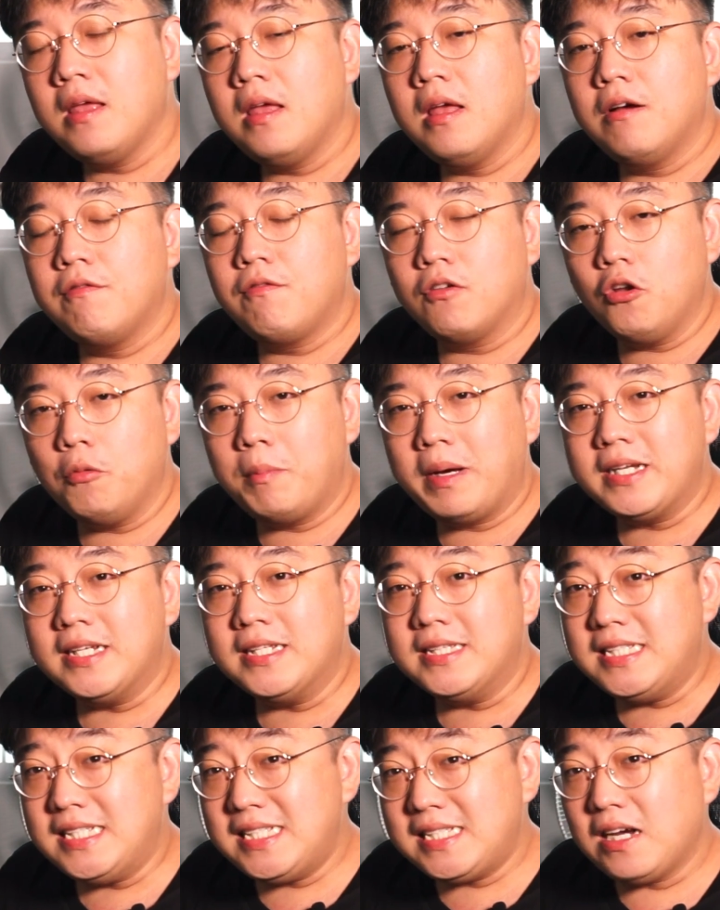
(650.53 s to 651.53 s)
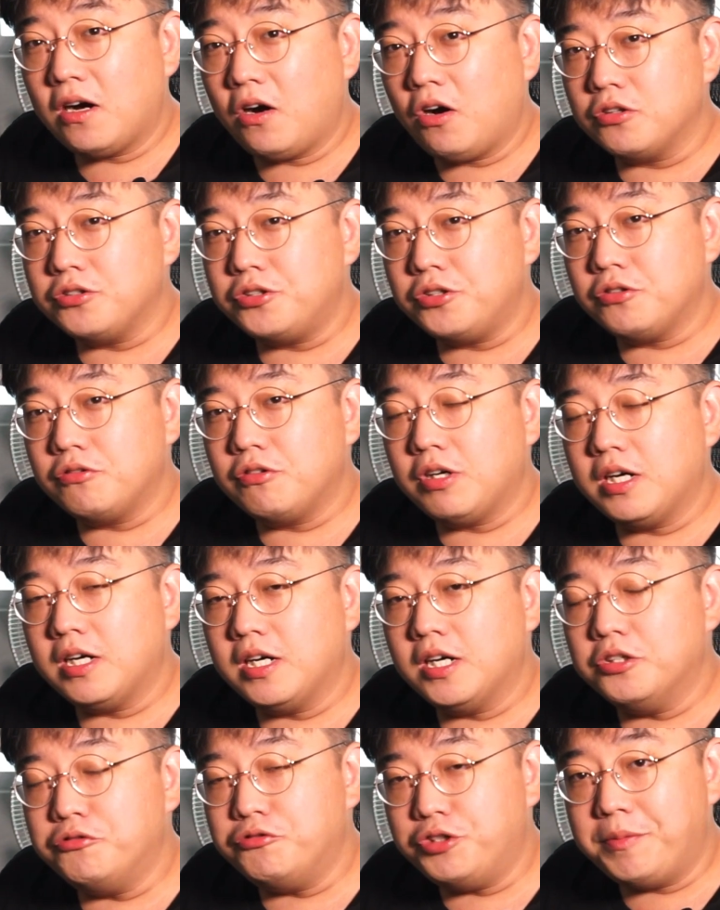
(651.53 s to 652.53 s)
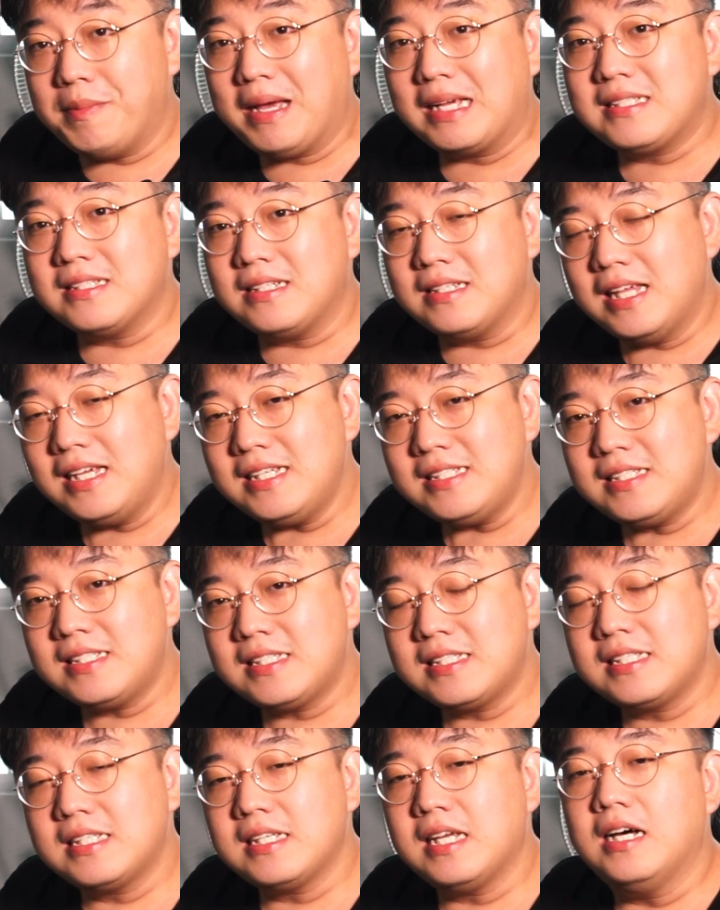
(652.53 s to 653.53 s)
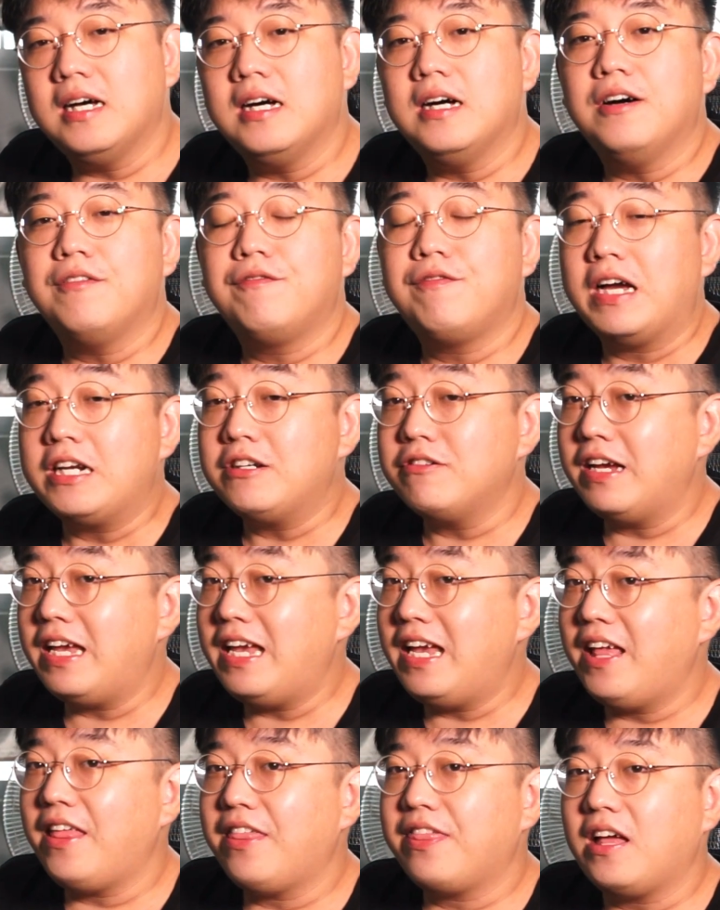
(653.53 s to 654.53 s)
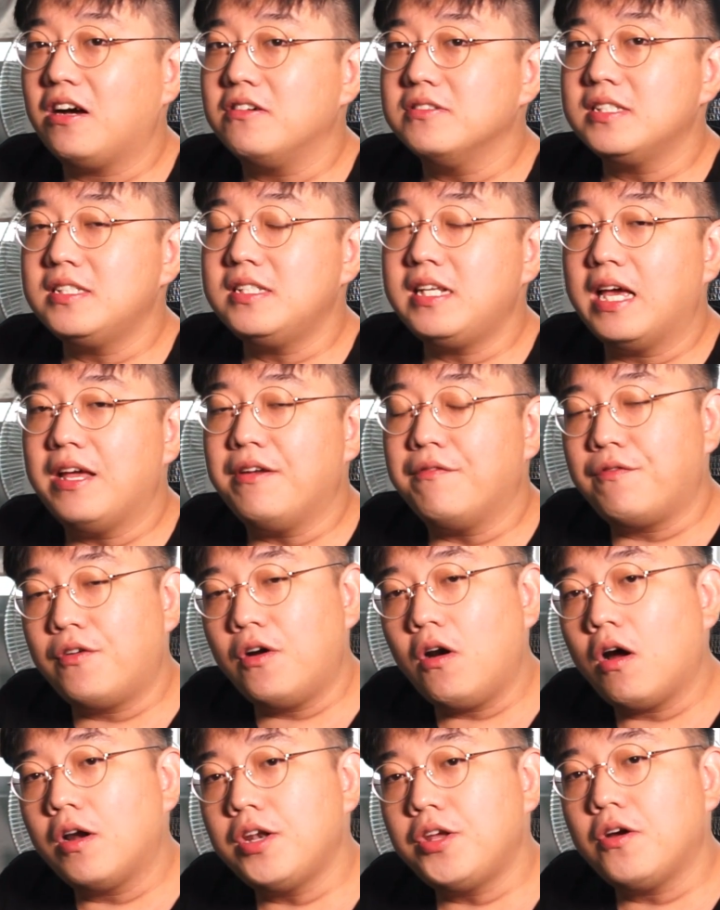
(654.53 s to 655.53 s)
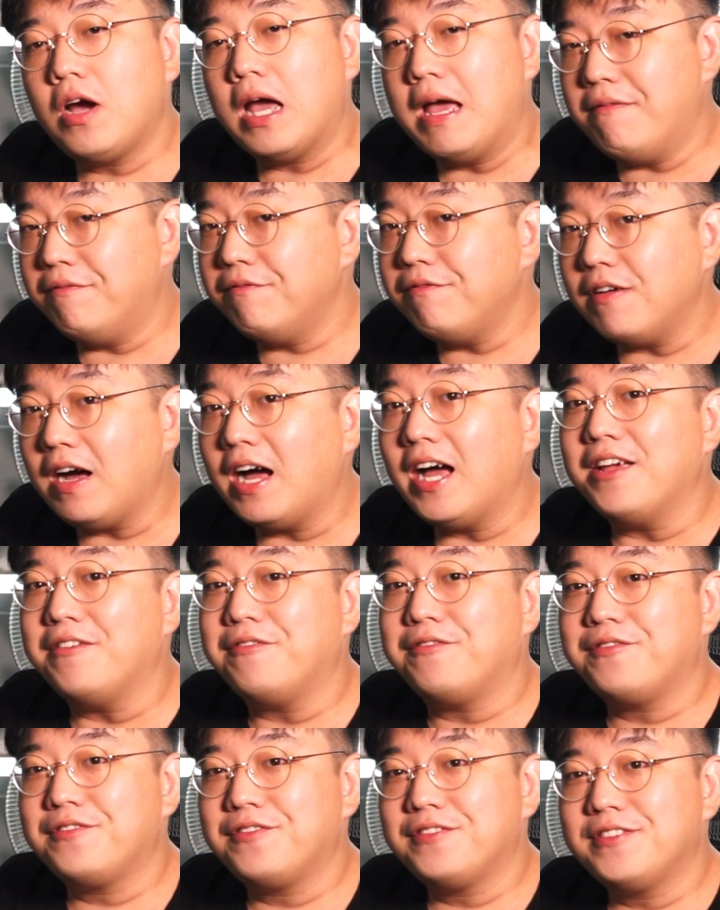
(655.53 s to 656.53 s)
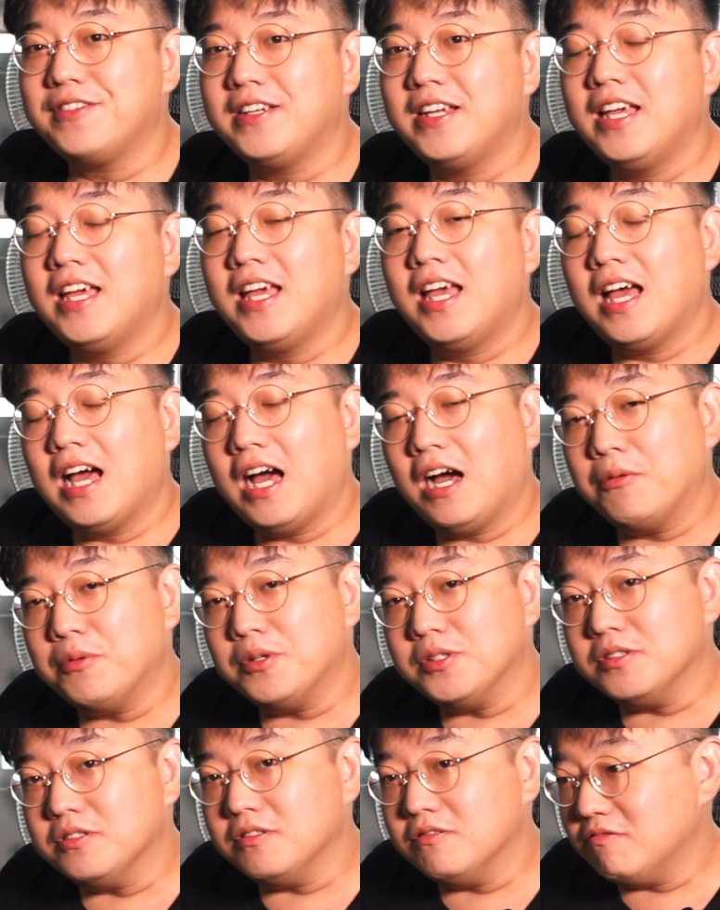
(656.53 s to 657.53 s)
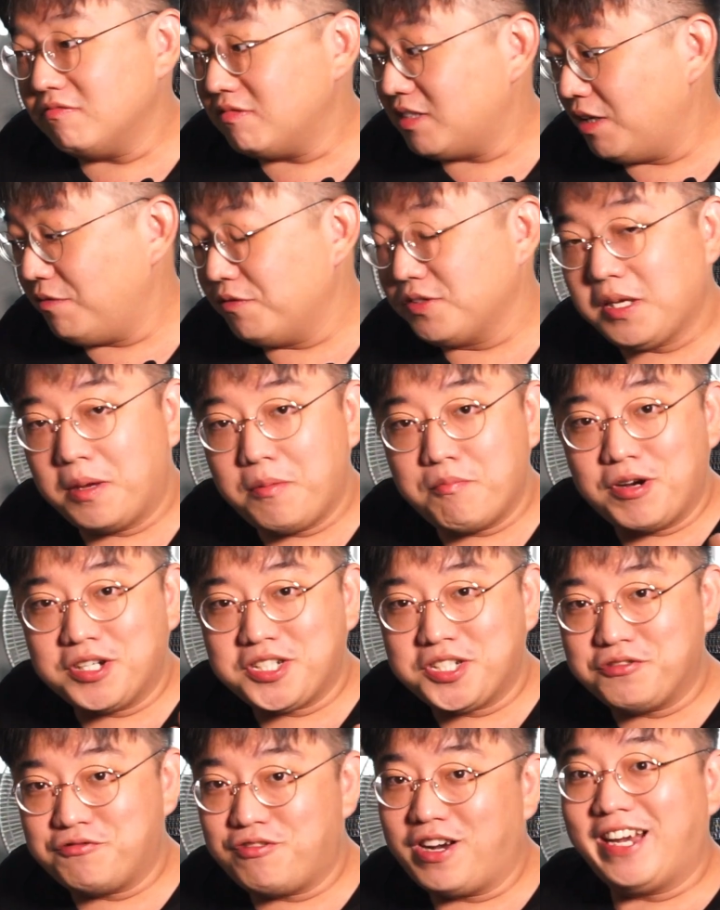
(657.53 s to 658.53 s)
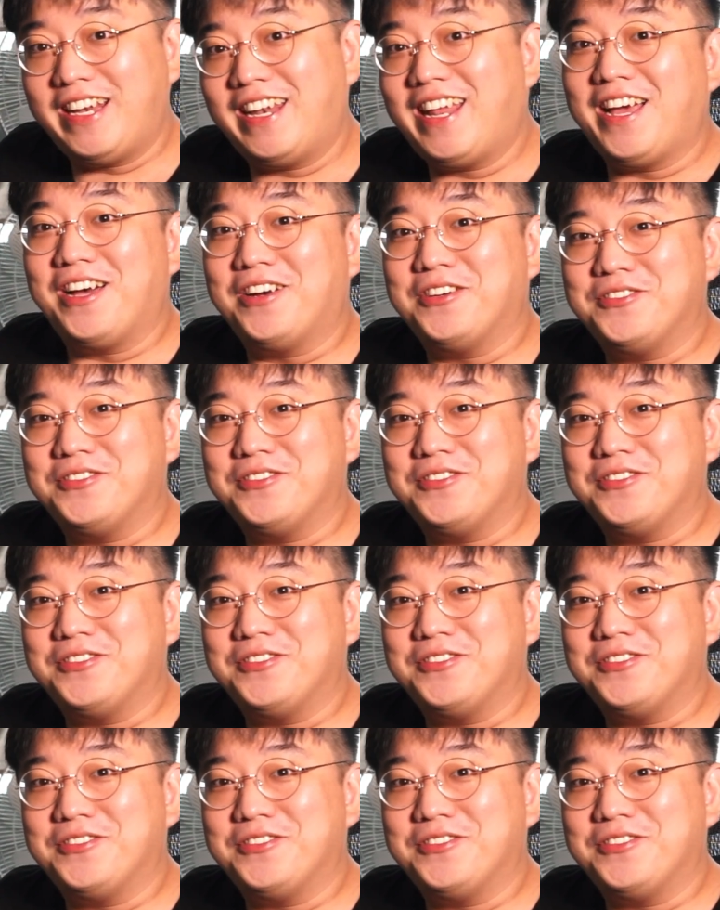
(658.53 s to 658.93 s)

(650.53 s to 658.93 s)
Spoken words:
followed by the Detail Audio Dream XLS, Final A8000, and Fur Audio M5. I will give you some impressions right now.